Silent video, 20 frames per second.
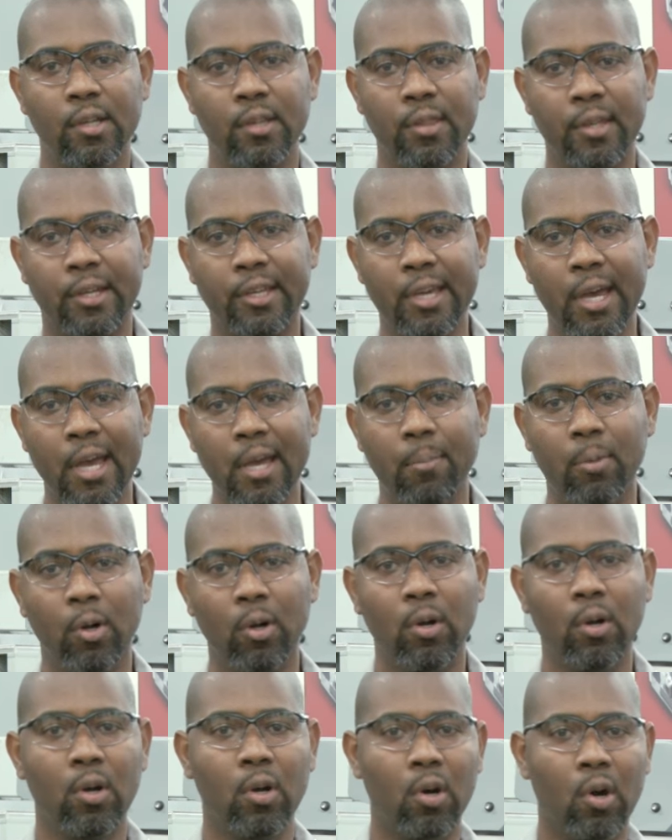the
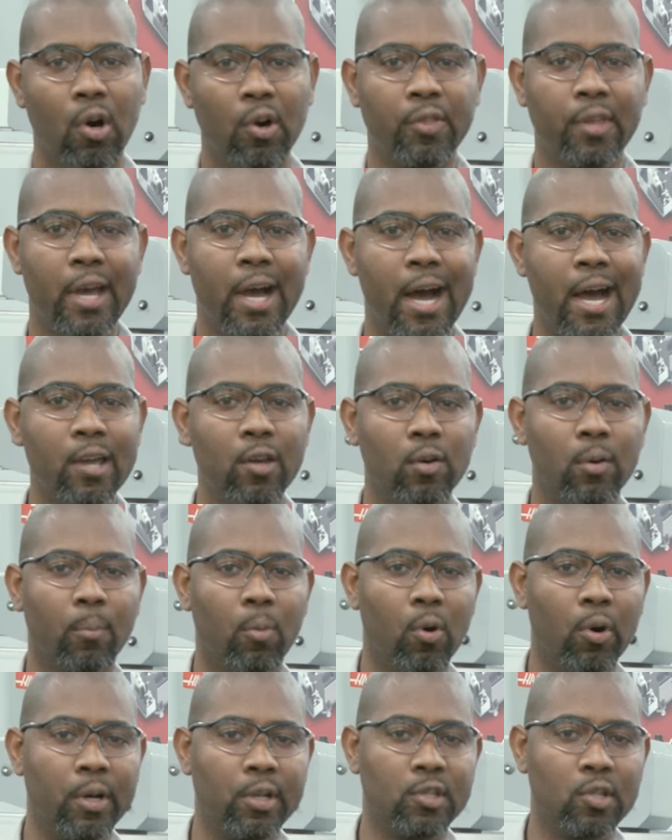cable, or the I.O.
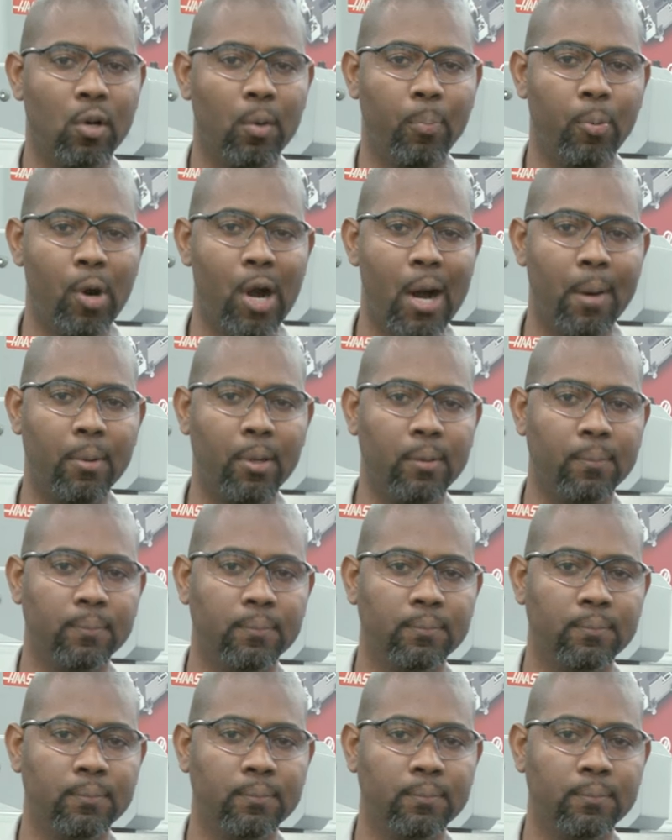board is our problem.